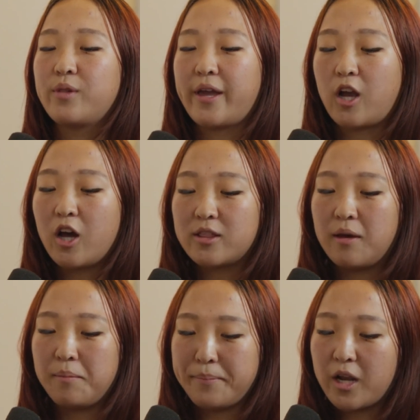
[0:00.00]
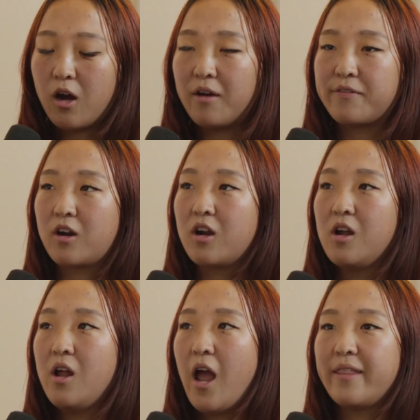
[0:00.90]
like got the Meta offer
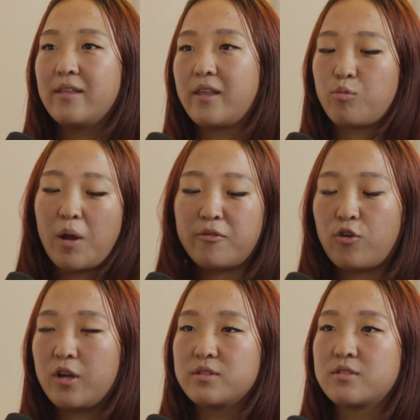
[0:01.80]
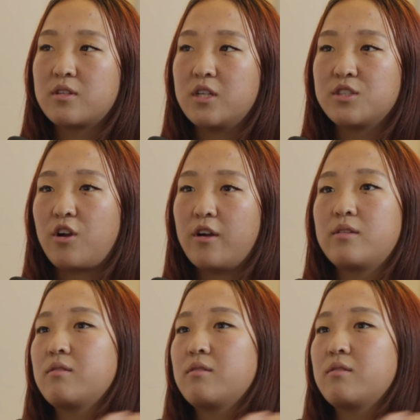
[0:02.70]
and then like right before he was gonna start,